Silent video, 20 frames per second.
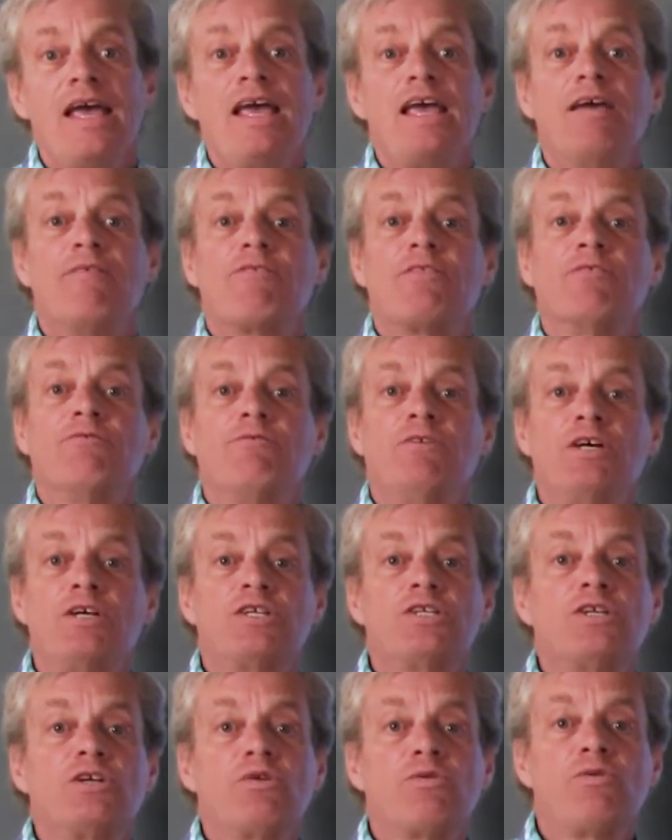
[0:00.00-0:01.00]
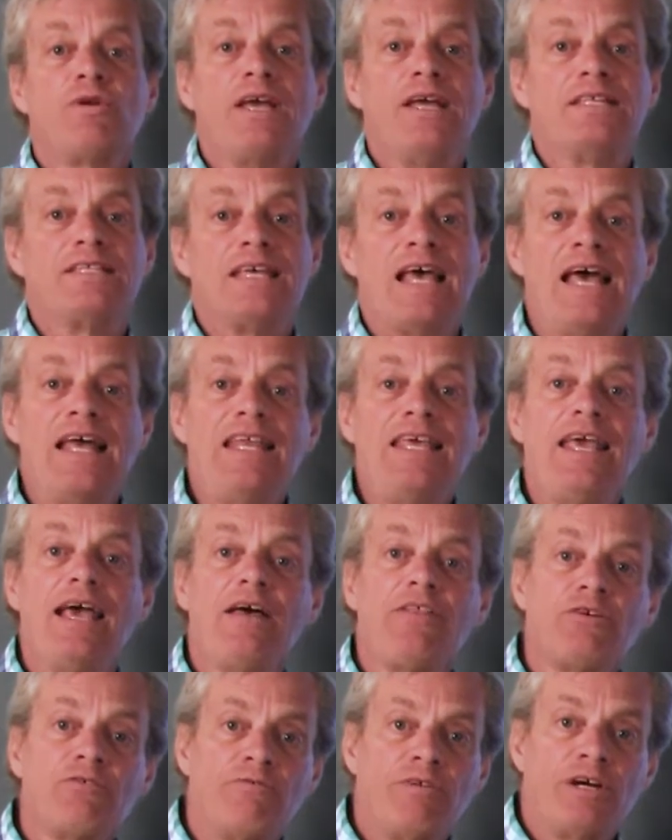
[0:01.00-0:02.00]
If the function creates any
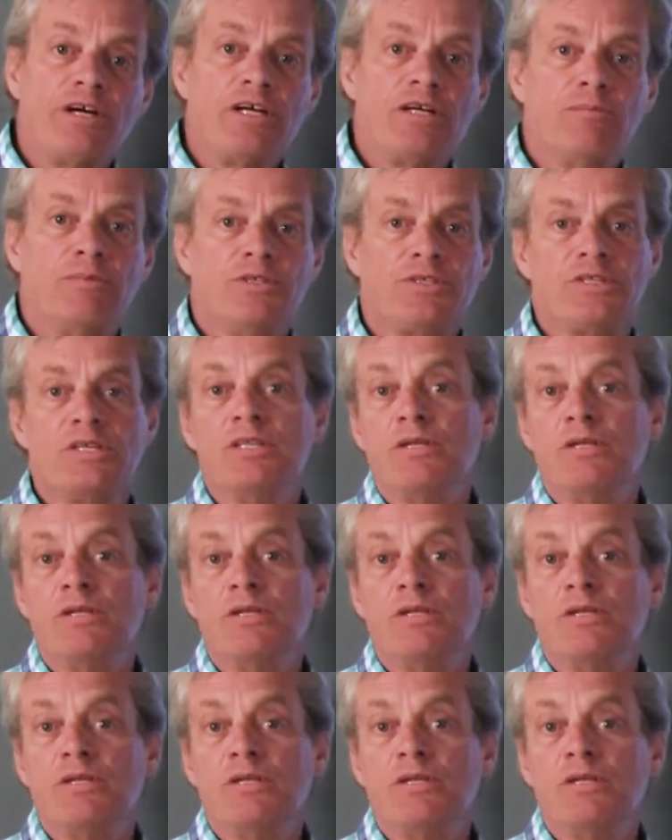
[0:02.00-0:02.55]
other variables